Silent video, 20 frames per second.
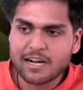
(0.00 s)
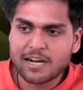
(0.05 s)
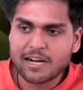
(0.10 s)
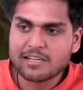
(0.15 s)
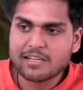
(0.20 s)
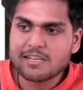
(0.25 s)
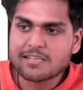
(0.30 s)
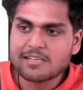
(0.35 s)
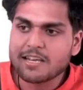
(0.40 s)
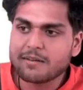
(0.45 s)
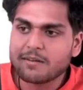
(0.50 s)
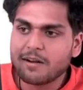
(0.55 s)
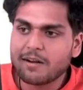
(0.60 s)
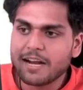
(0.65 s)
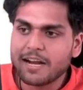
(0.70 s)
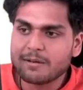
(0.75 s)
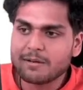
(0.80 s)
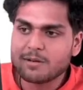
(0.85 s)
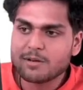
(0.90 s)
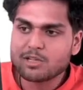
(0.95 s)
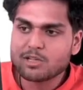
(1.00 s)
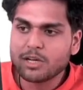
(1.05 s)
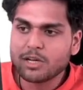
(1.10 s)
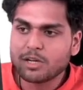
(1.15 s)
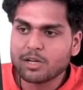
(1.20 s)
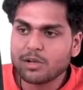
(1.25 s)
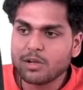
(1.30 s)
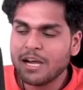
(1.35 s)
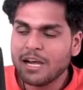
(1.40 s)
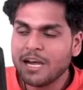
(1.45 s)
the server. Let me show it to
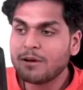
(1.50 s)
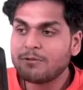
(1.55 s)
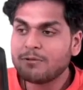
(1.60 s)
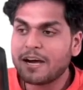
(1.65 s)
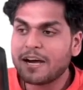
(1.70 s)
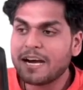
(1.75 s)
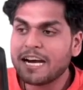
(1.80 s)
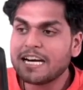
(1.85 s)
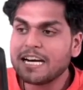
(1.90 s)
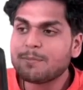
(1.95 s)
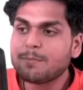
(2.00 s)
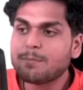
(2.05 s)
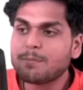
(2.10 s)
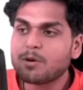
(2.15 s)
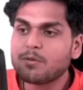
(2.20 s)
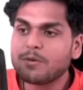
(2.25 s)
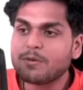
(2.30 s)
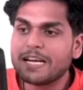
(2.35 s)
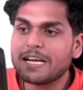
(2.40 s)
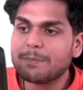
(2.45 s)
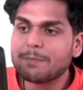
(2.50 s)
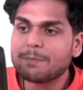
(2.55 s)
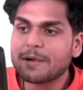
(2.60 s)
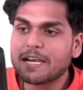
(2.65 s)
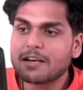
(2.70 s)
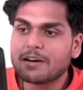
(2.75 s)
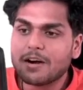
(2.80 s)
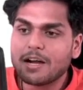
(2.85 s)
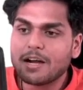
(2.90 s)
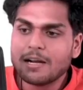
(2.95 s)
you. If I hit a profile API
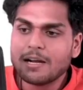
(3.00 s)
call,